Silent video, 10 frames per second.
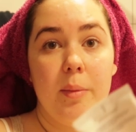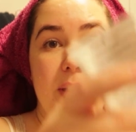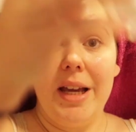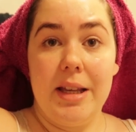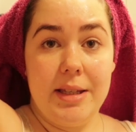
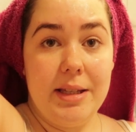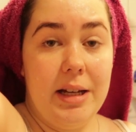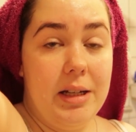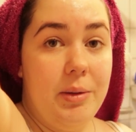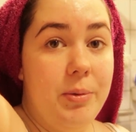because
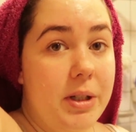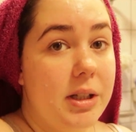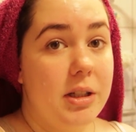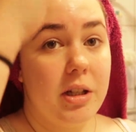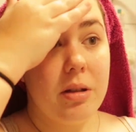I
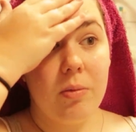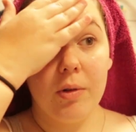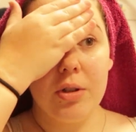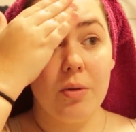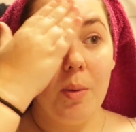really just
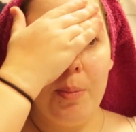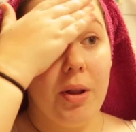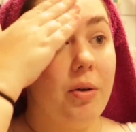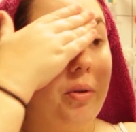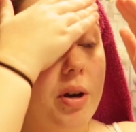want to
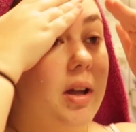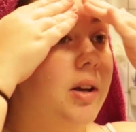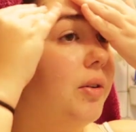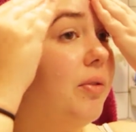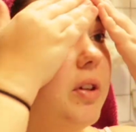upload
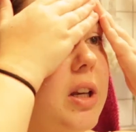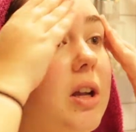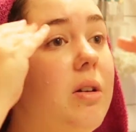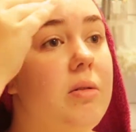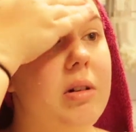a new
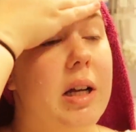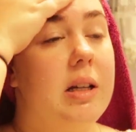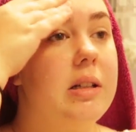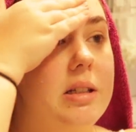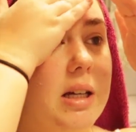video
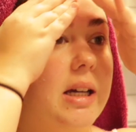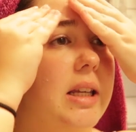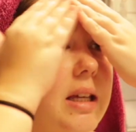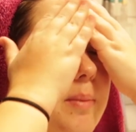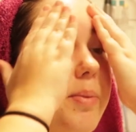and
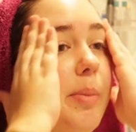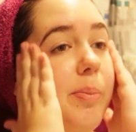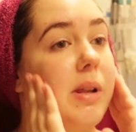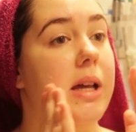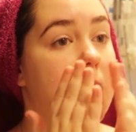tidy up the
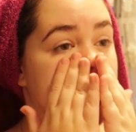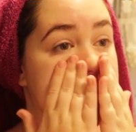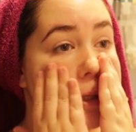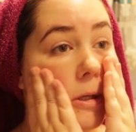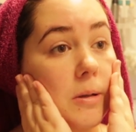
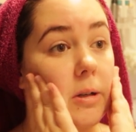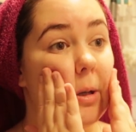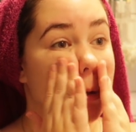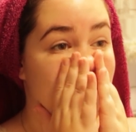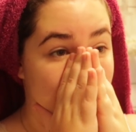place,
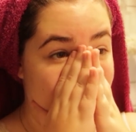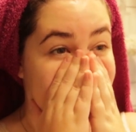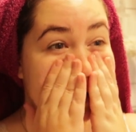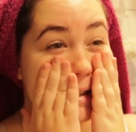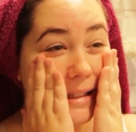
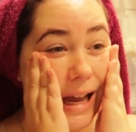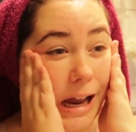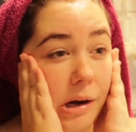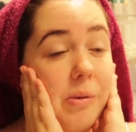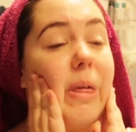because
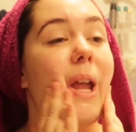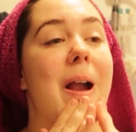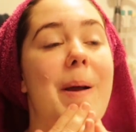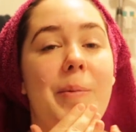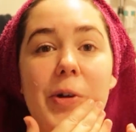I don't
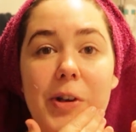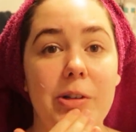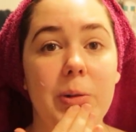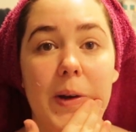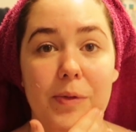think I'm
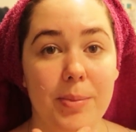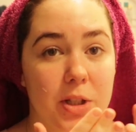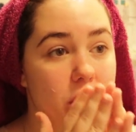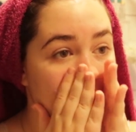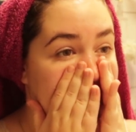going to have
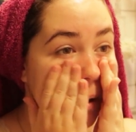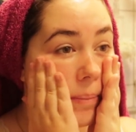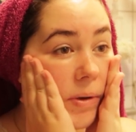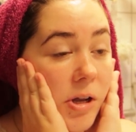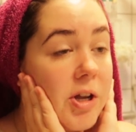much
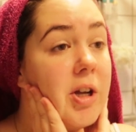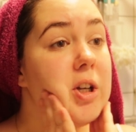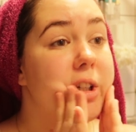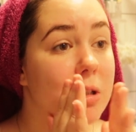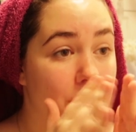time
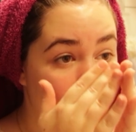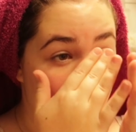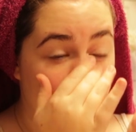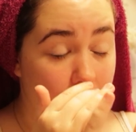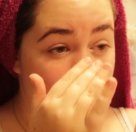
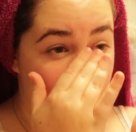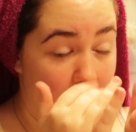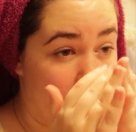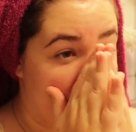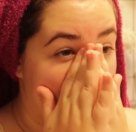tomorrow
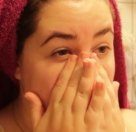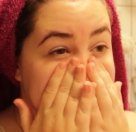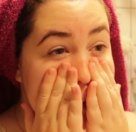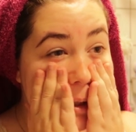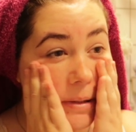and
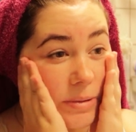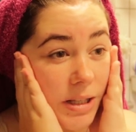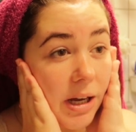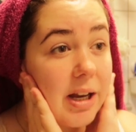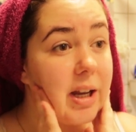on
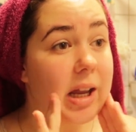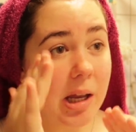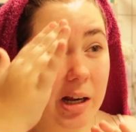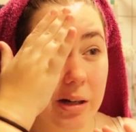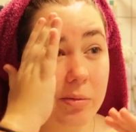Tuesday,
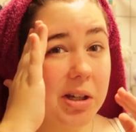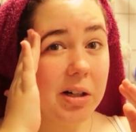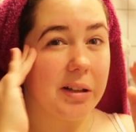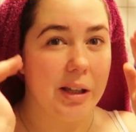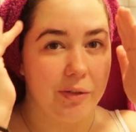and
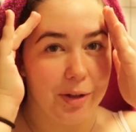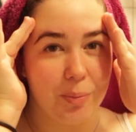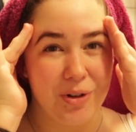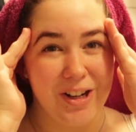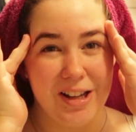we are
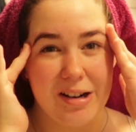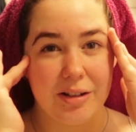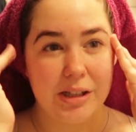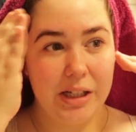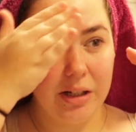leaving pretty
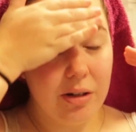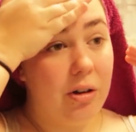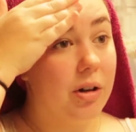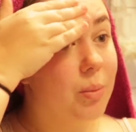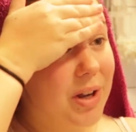
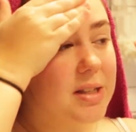early on